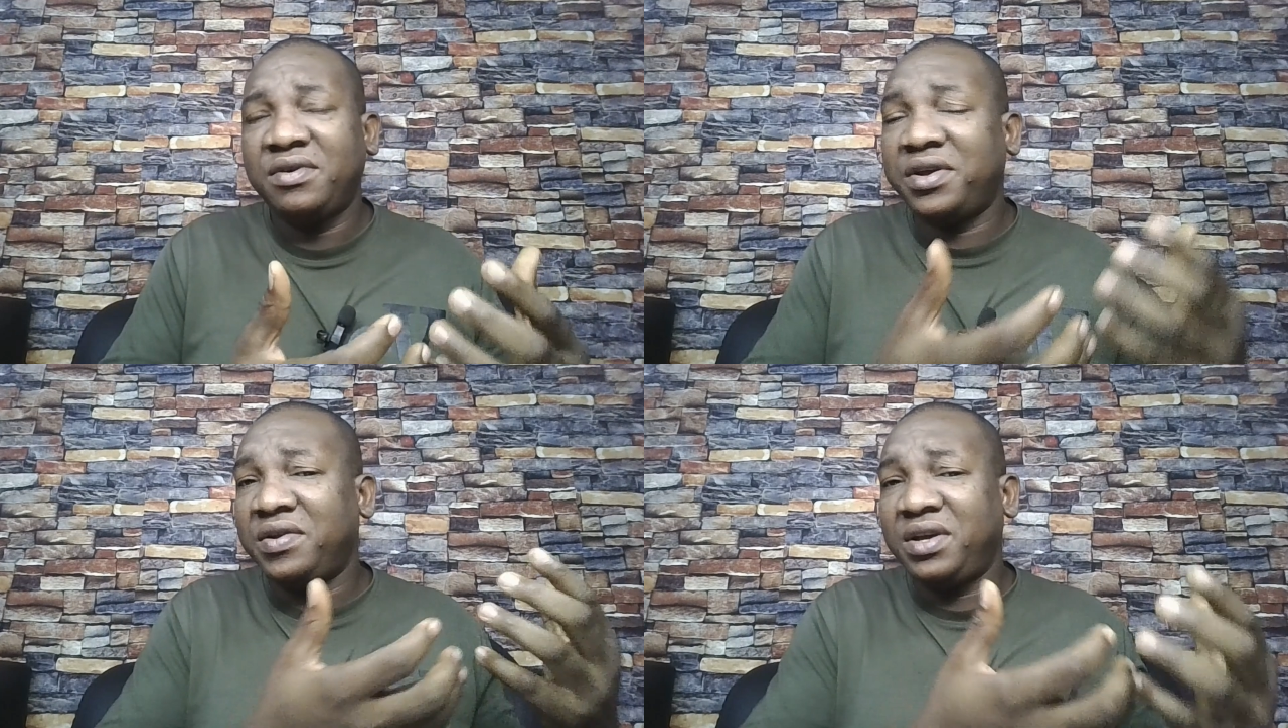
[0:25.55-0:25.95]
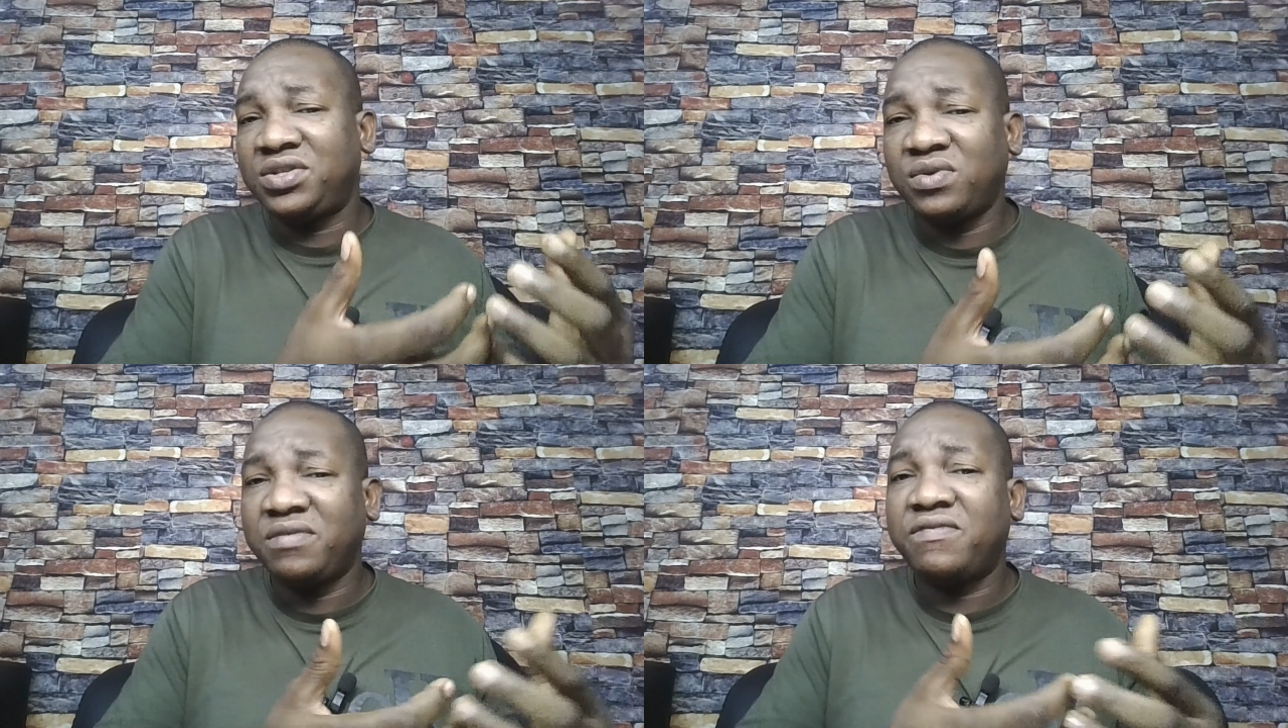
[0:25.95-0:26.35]
or your
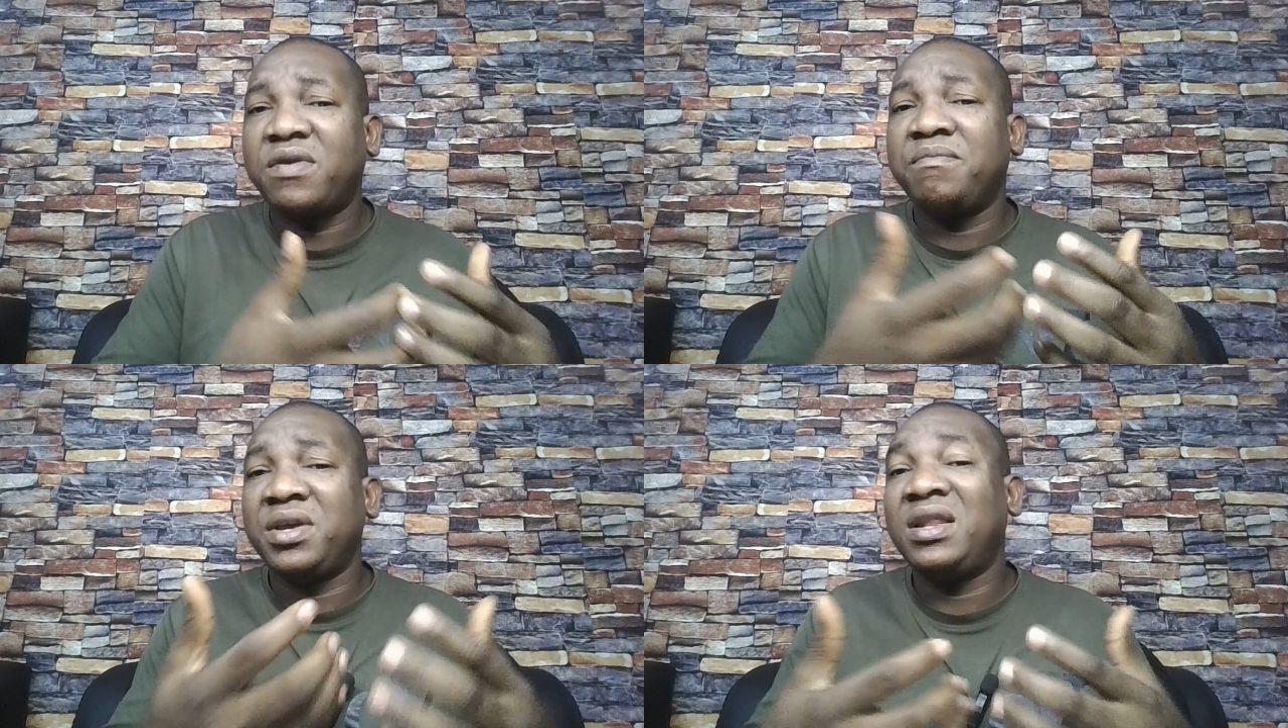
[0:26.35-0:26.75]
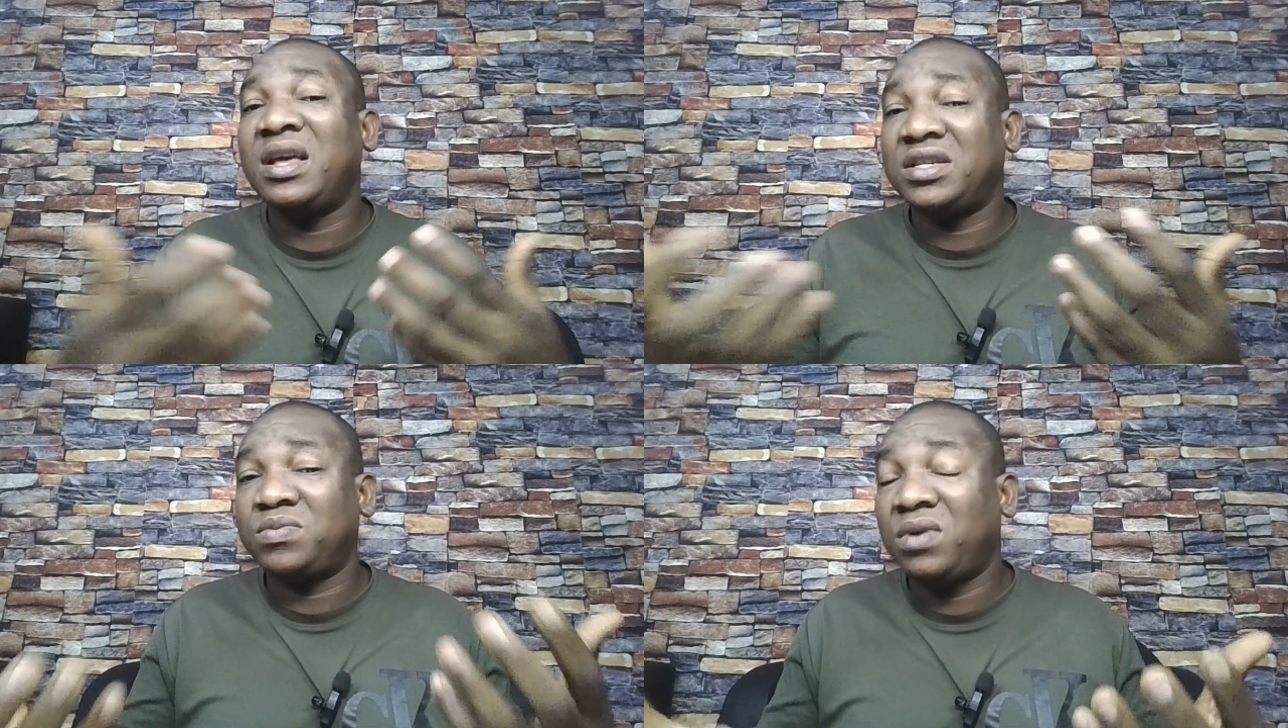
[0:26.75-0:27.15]
network from being
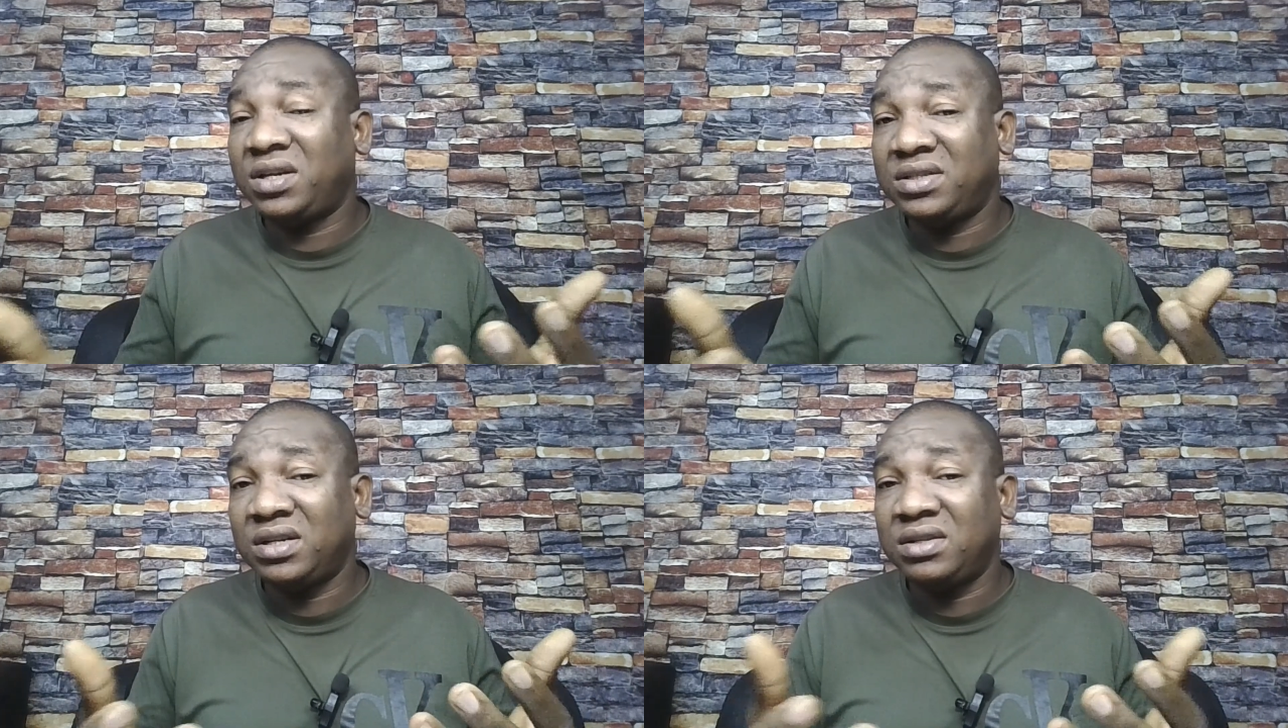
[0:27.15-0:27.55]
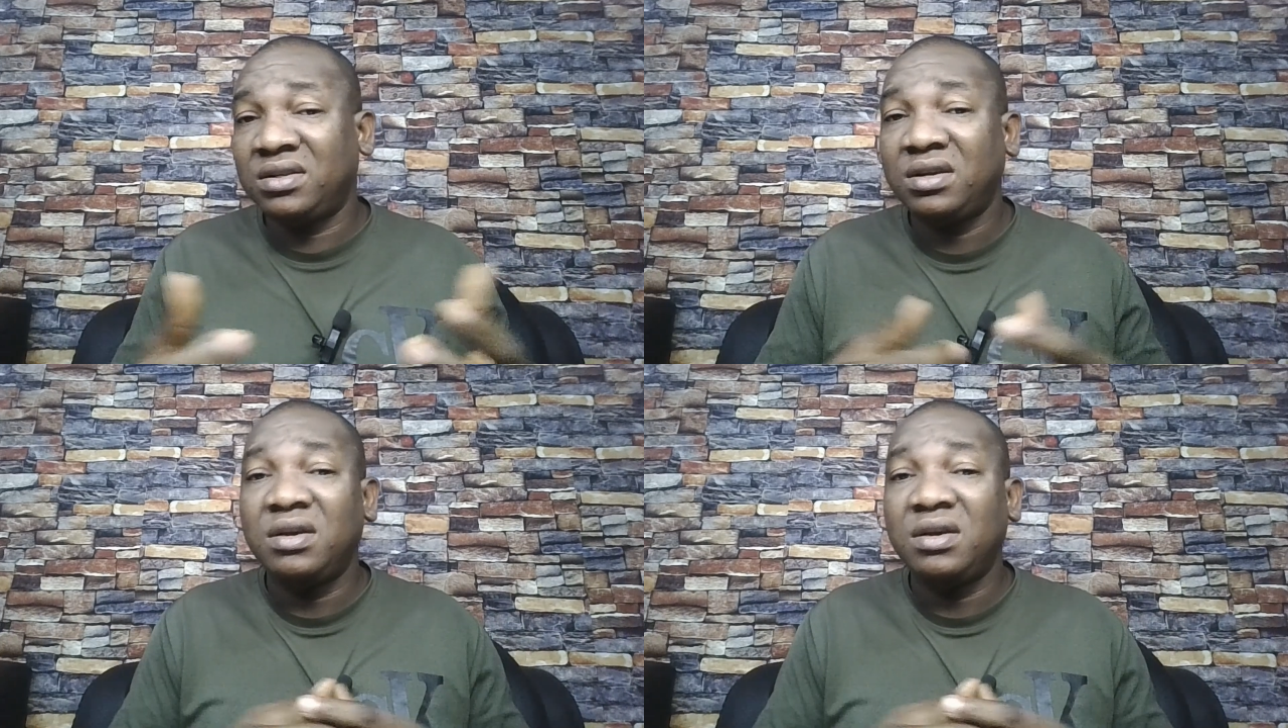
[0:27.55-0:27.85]
exploited